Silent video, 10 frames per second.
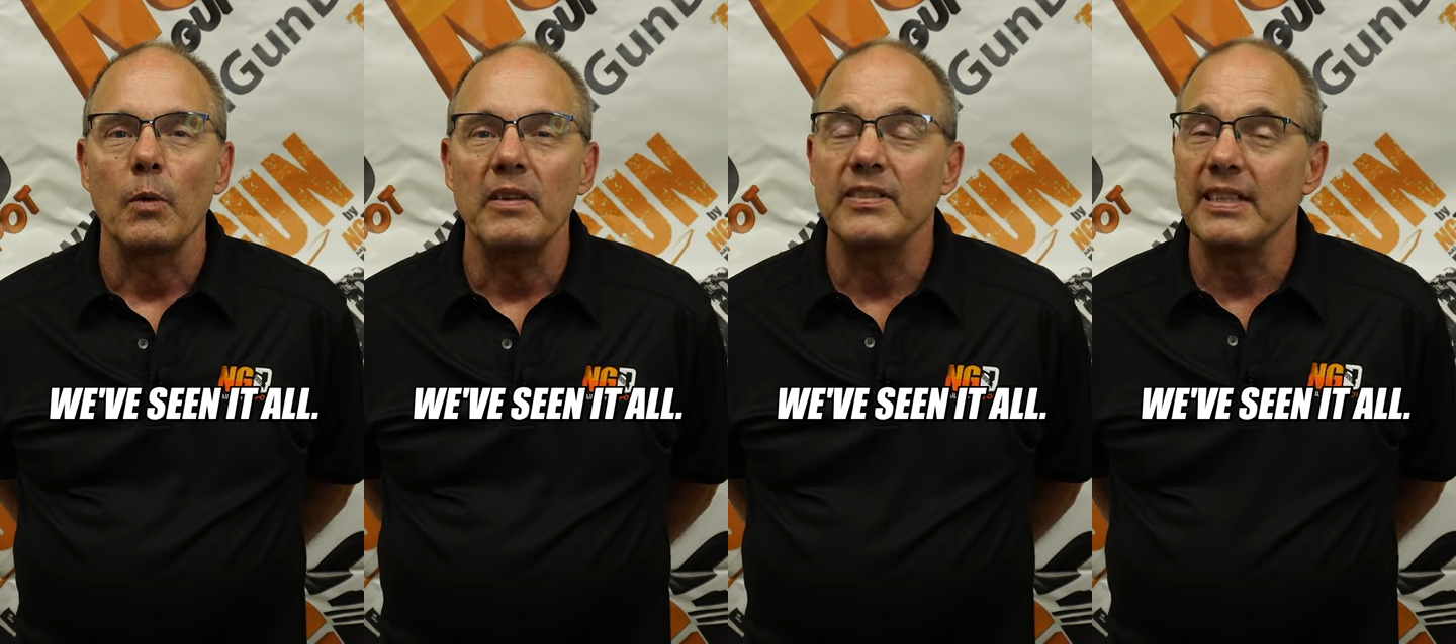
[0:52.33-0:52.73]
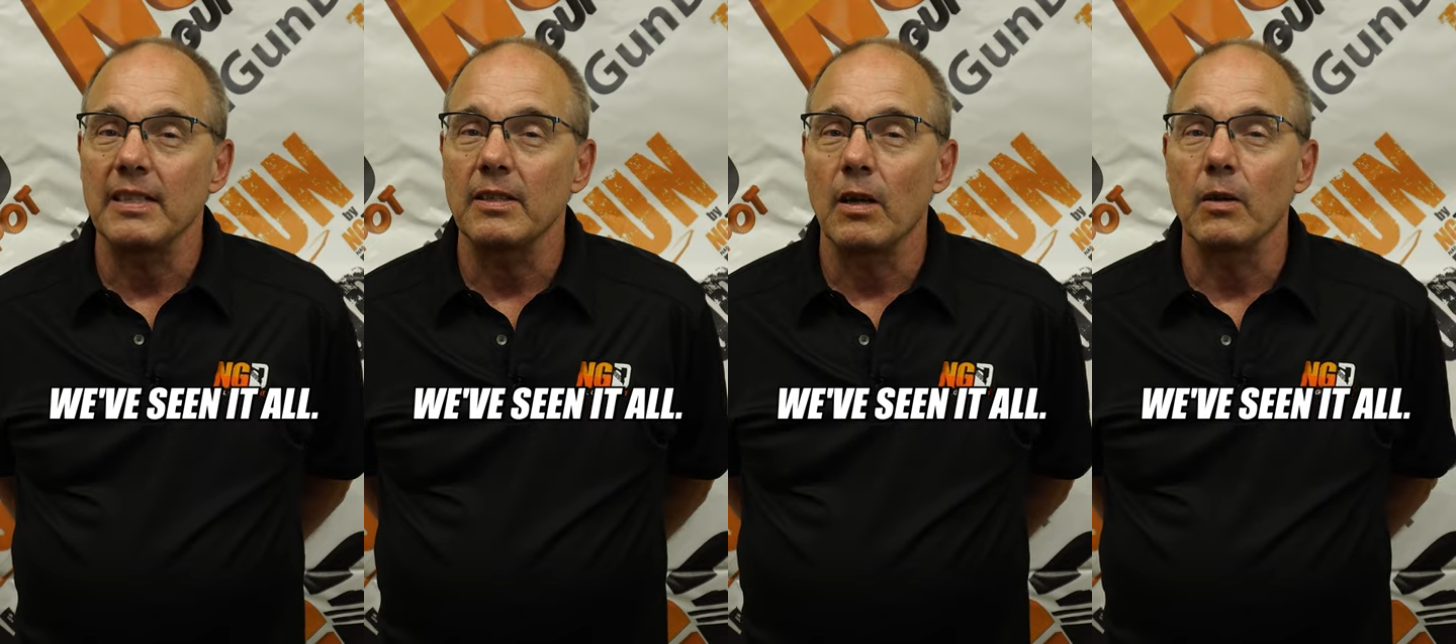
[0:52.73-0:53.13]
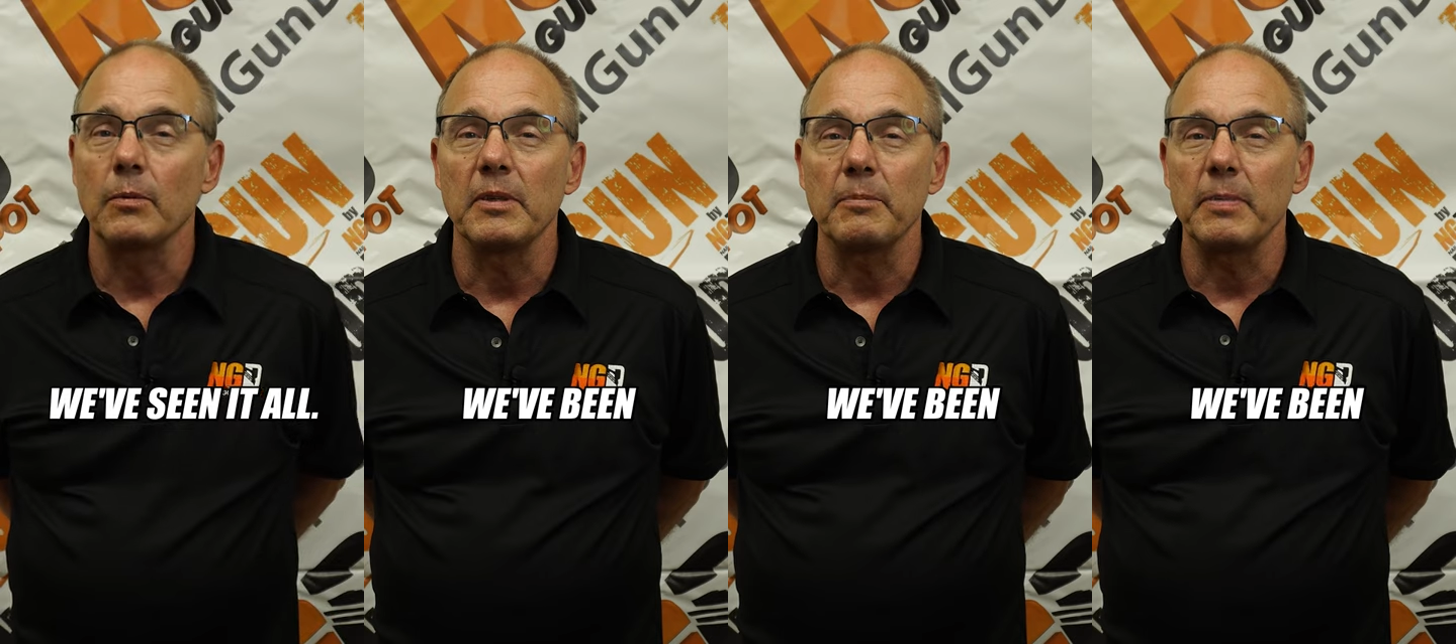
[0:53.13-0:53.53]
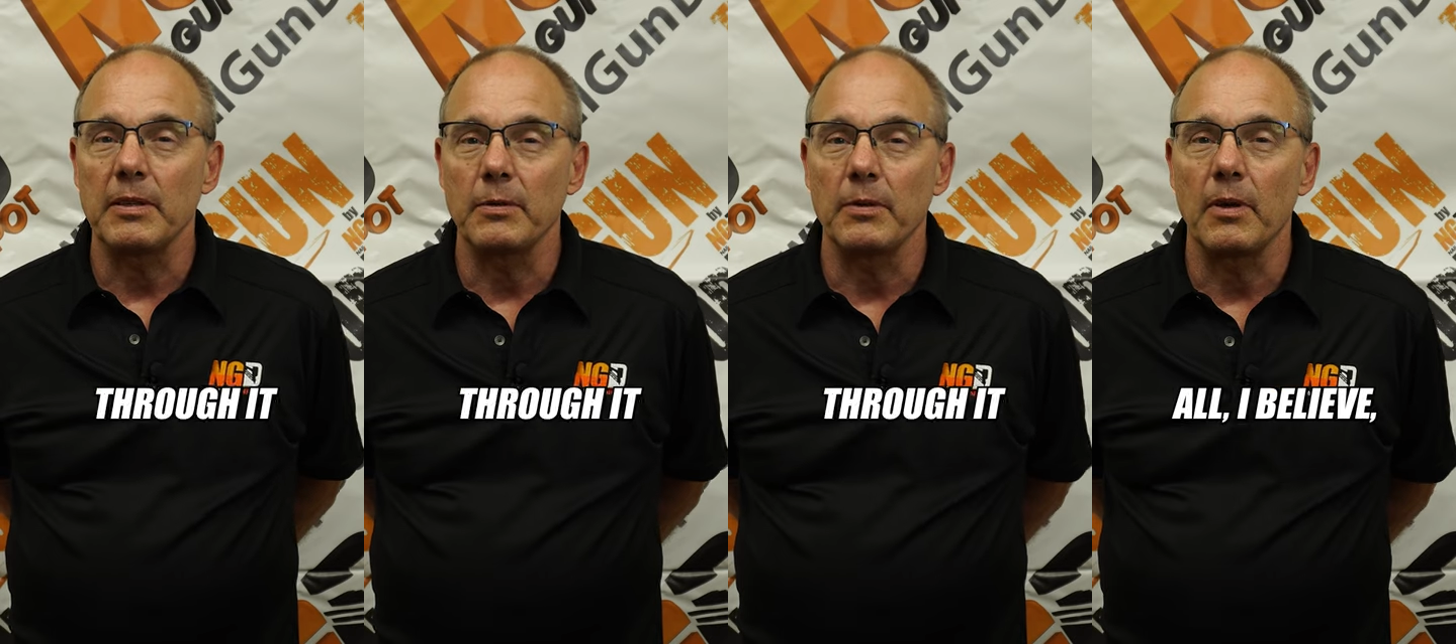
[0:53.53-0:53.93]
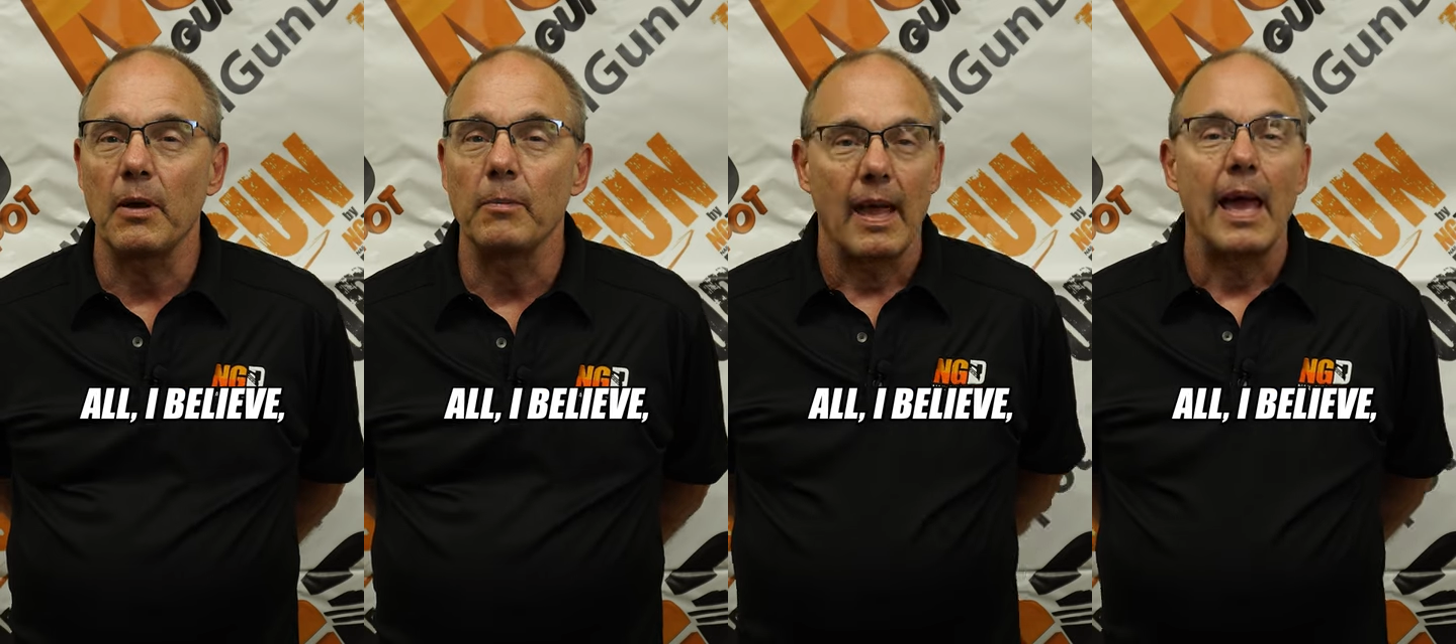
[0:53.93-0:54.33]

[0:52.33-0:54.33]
We've seen it all, we've been through it all.